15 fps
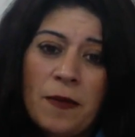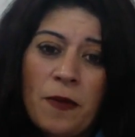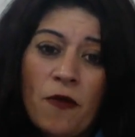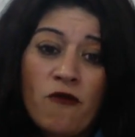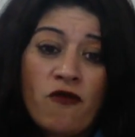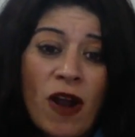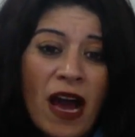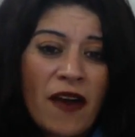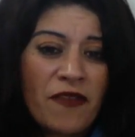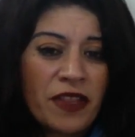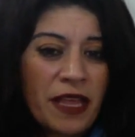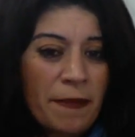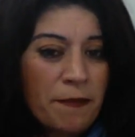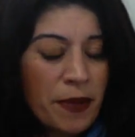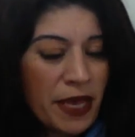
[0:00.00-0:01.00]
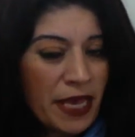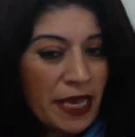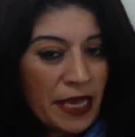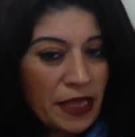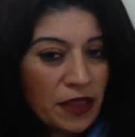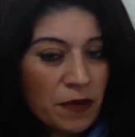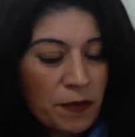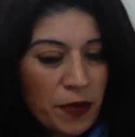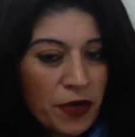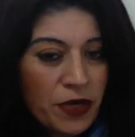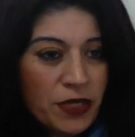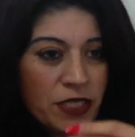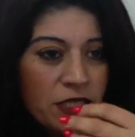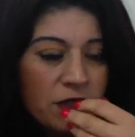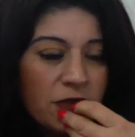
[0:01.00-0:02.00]
rather than being in the
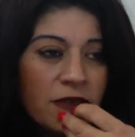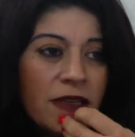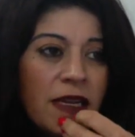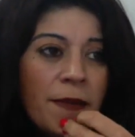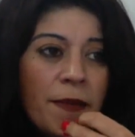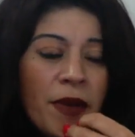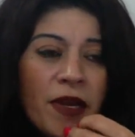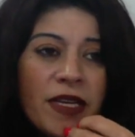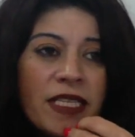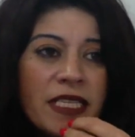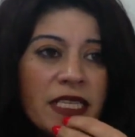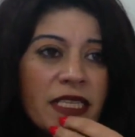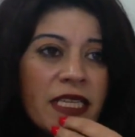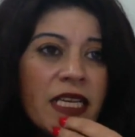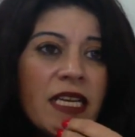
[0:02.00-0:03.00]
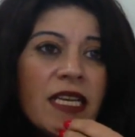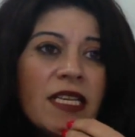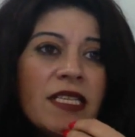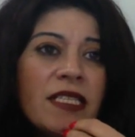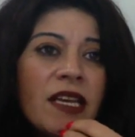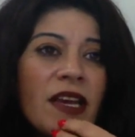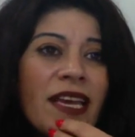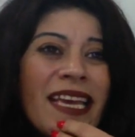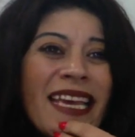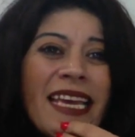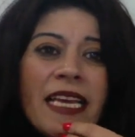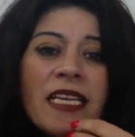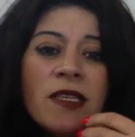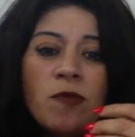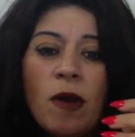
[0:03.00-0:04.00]
person. So
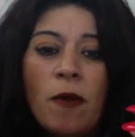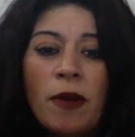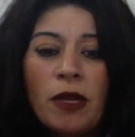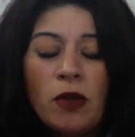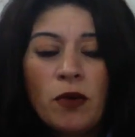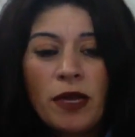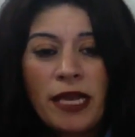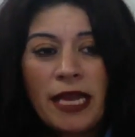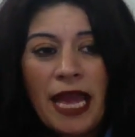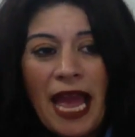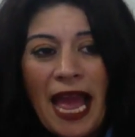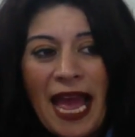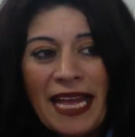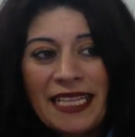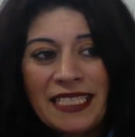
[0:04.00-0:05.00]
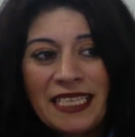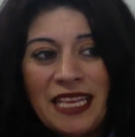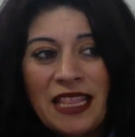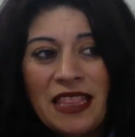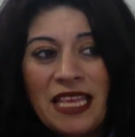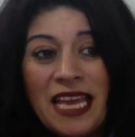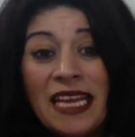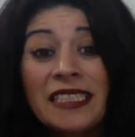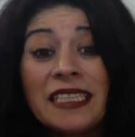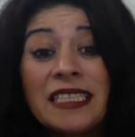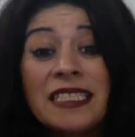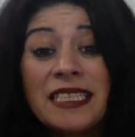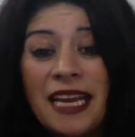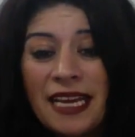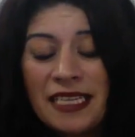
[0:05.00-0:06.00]
here is where we're looking at the
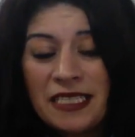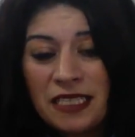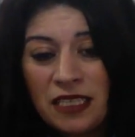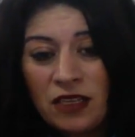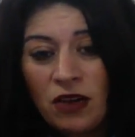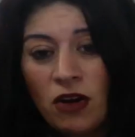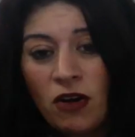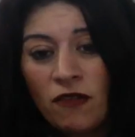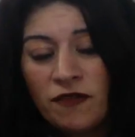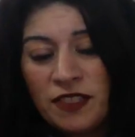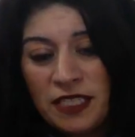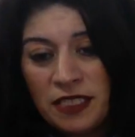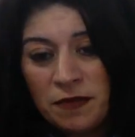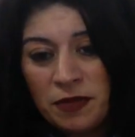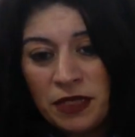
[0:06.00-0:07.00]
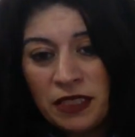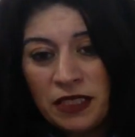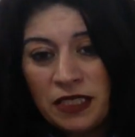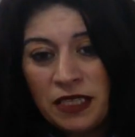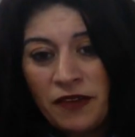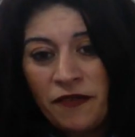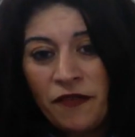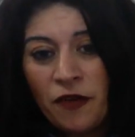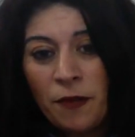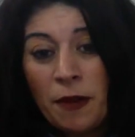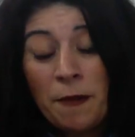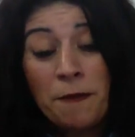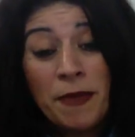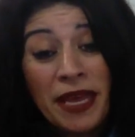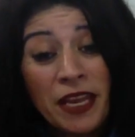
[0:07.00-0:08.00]
understanding of disability from a
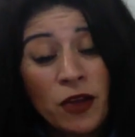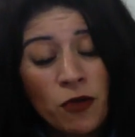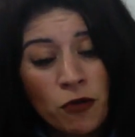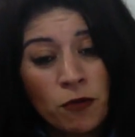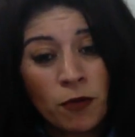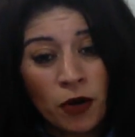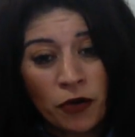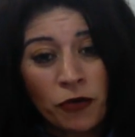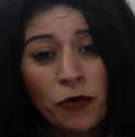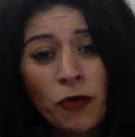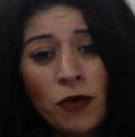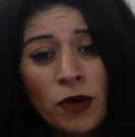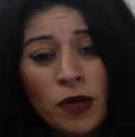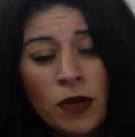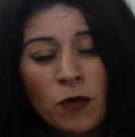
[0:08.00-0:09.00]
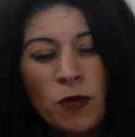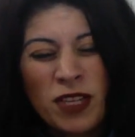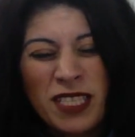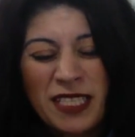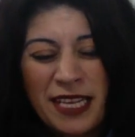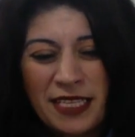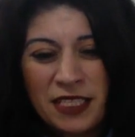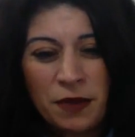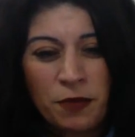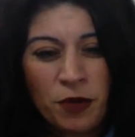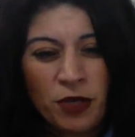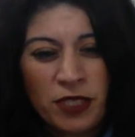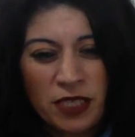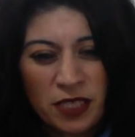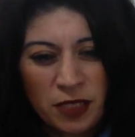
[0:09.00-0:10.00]
medical model, which says the
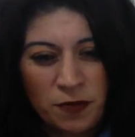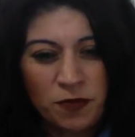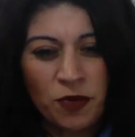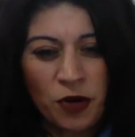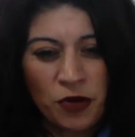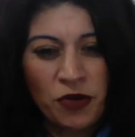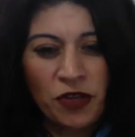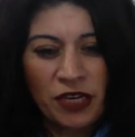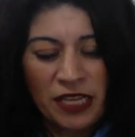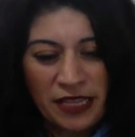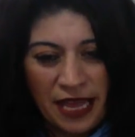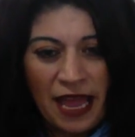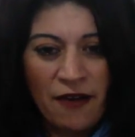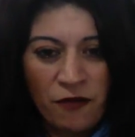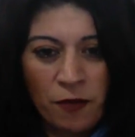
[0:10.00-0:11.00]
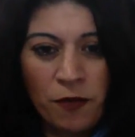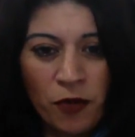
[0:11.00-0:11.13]
person's broken and they have a